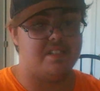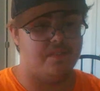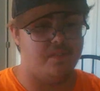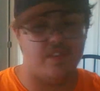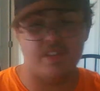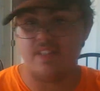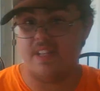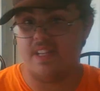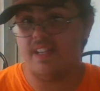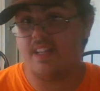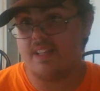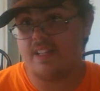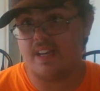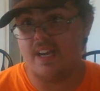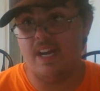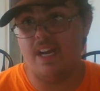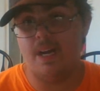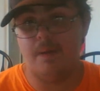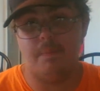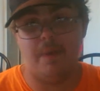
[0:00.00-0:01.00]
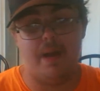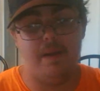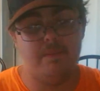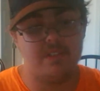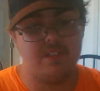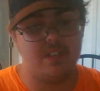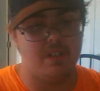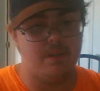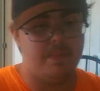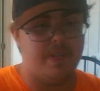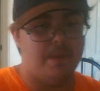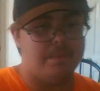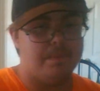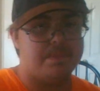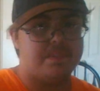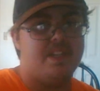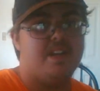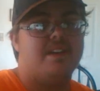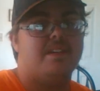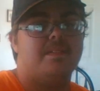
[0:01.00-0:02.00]
if it didn't come, I was going to be
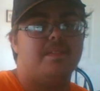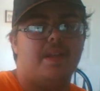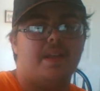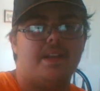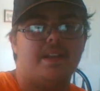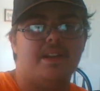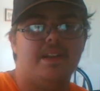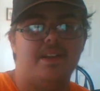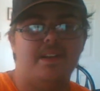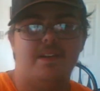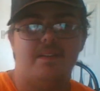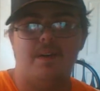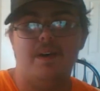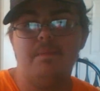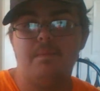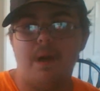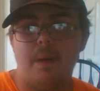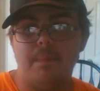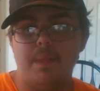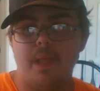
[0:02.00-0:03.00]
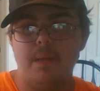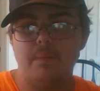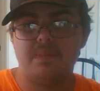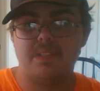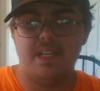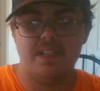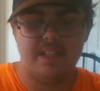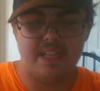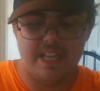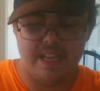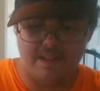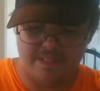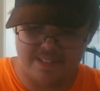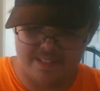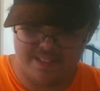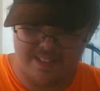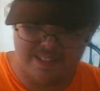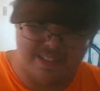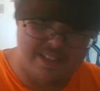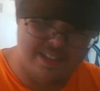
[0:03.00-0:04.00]
upset. Like, well, I'm not upset now.
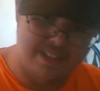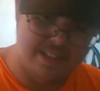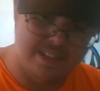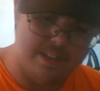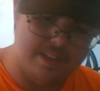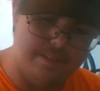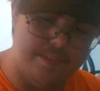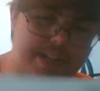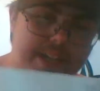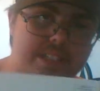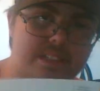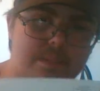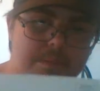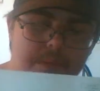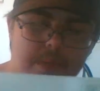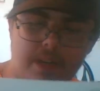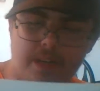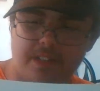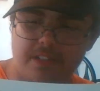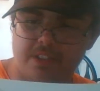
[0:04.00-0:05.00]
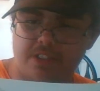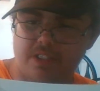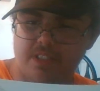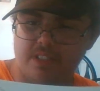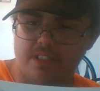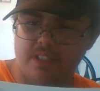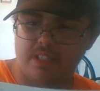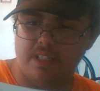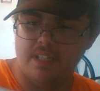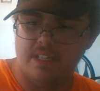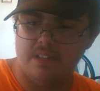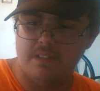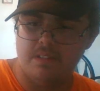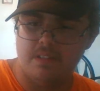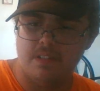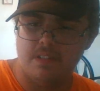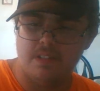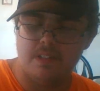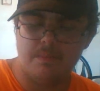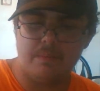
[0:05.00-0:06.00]
We got some arches in here.
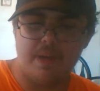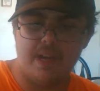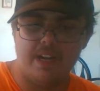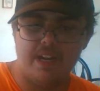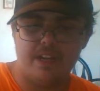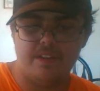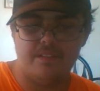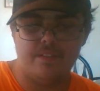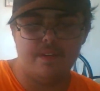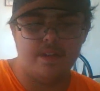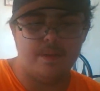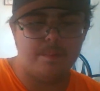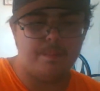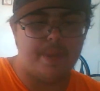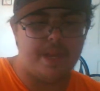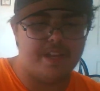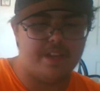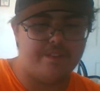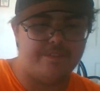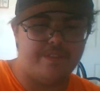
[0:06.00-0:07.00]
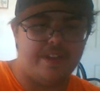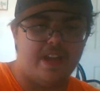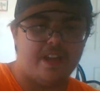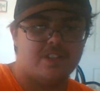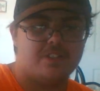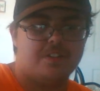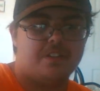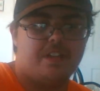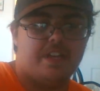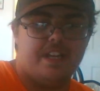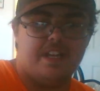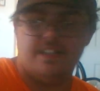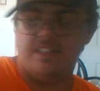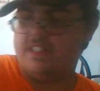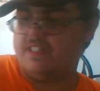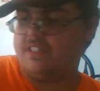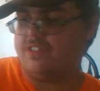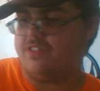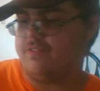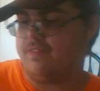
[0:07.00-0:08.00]
Manufactured in
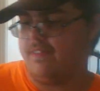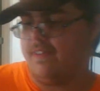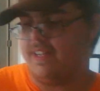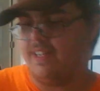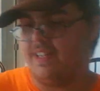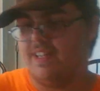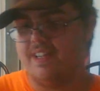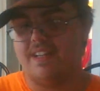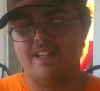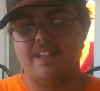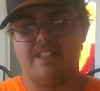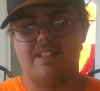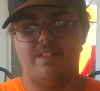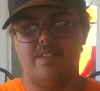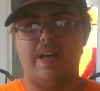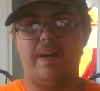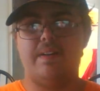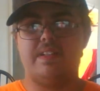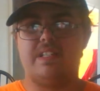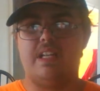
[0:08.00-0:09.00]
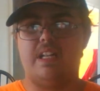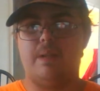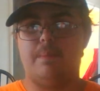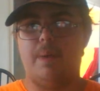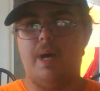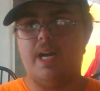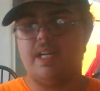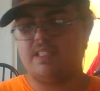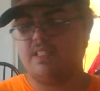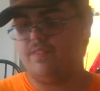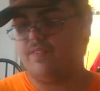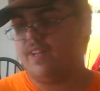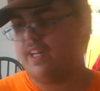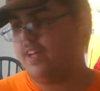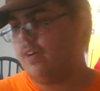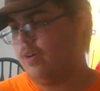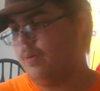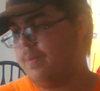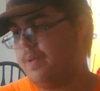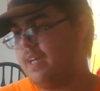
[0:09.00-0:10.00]
Detroit. So that was an unboxing
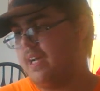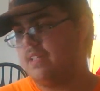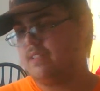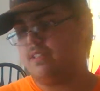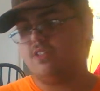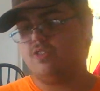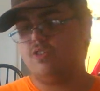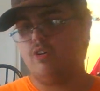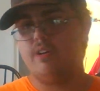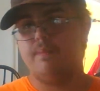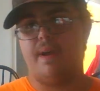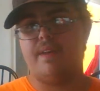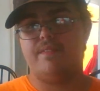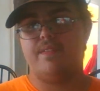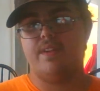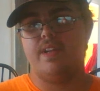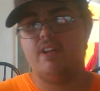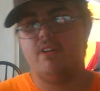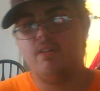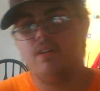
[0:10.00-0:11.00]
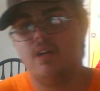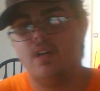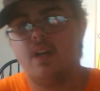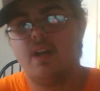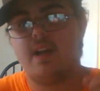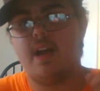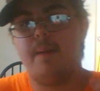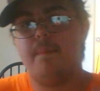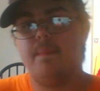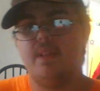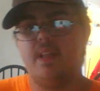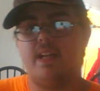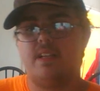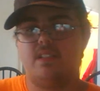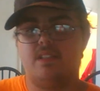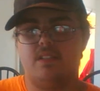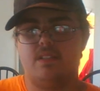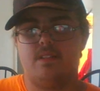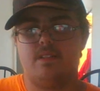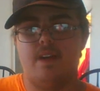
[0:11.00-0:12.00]
video. Hope you guys enjoyed my video. Comment, like,
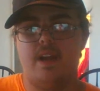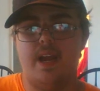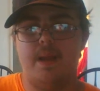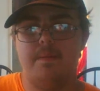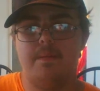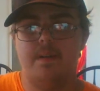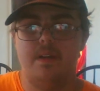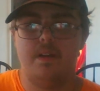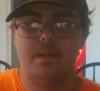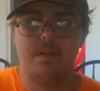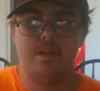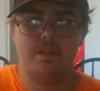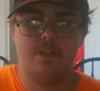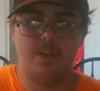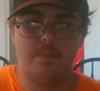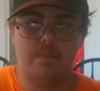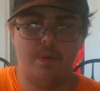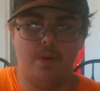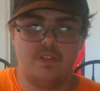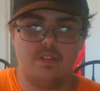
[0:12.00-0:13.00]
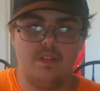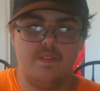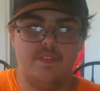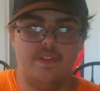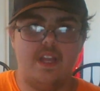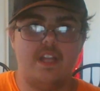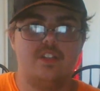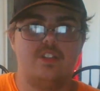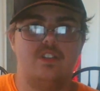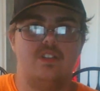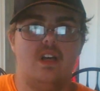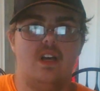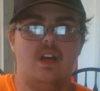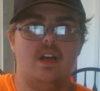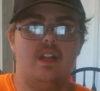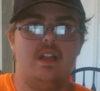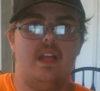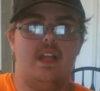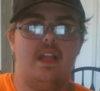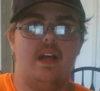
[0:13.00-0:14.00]
subscribe, turn post notifications
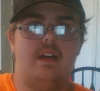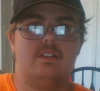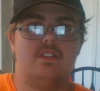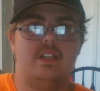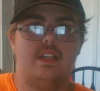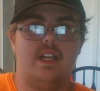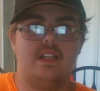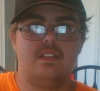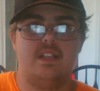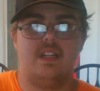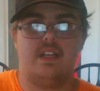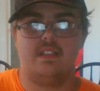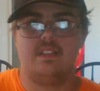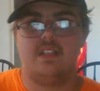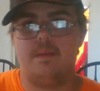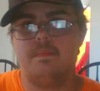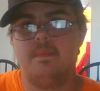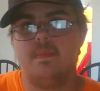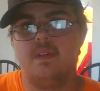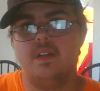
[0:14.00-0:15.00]
on, and I'll see you guys next time.